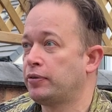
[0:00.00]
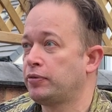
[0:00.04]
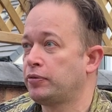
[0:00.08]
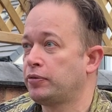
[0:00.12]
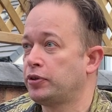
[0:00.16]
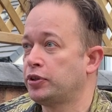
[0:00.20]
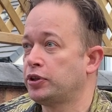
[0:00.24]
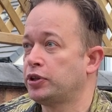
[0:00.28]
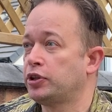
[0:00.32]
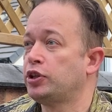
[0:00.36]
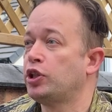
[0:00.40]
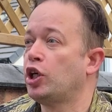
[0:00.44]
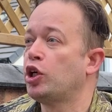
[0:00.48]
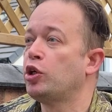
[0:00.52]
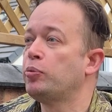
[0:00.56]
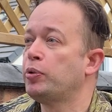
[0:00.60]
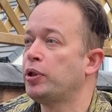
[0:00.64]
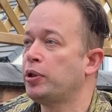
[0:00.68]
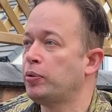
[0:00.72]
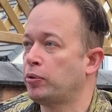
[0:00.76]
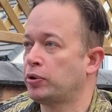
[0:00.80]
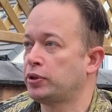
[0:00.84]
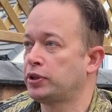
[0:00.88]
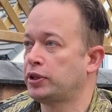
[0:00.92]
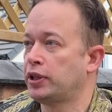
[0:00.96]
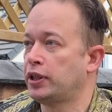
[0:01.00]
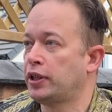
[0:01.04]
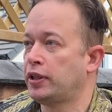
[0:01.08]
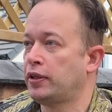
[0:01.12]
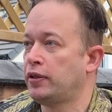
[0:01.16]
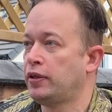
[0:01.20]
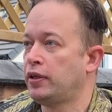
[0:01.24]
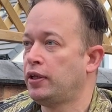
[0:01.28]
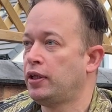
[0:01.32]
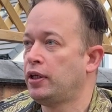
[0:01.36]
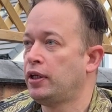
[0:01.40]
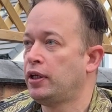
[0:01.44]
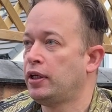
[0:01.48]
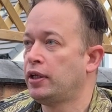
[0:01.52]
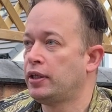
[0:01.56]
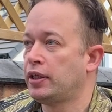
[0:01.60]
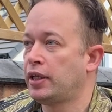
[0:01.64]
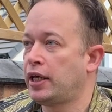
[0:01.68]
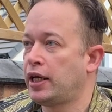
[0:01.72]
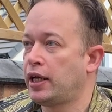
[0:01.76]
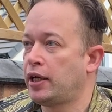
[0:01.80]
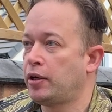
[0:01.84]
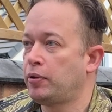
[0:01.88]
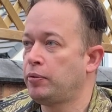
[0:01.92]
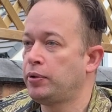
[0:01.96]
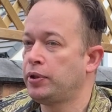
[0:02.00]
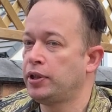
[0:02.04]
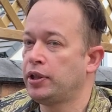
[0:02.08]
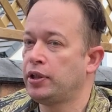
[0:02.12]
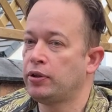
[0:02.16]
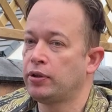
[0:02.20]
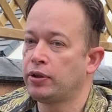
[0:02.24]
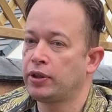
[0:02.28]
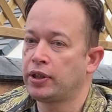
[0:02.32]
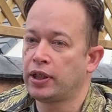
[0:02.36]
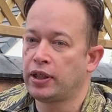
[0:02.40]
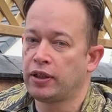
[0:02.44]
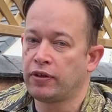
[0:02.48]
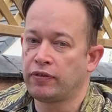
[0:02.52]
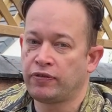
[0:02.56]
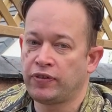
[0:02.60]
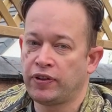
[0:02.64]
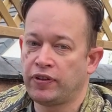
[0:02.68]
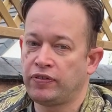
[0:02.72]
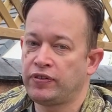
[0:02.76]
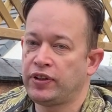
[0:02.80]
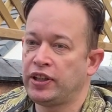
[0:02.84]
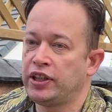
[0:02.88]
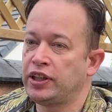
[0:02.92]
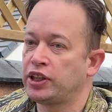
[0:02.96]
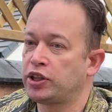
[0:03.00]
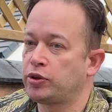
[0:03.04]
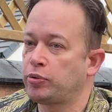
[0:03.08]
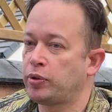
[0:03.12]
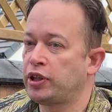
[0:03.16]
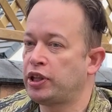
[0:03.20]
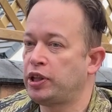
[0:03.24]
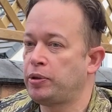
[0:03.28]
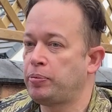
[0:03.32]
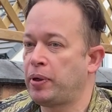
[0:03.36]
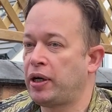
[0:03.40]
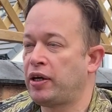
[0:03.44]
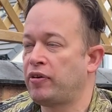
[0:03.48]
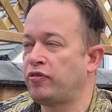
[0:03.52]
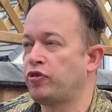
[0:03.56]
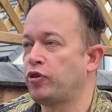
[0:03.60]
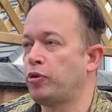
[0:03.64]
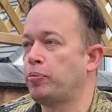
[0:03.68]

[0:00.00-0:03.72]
because nobody wanted it. Now you're looking at 15 to 20 pound for a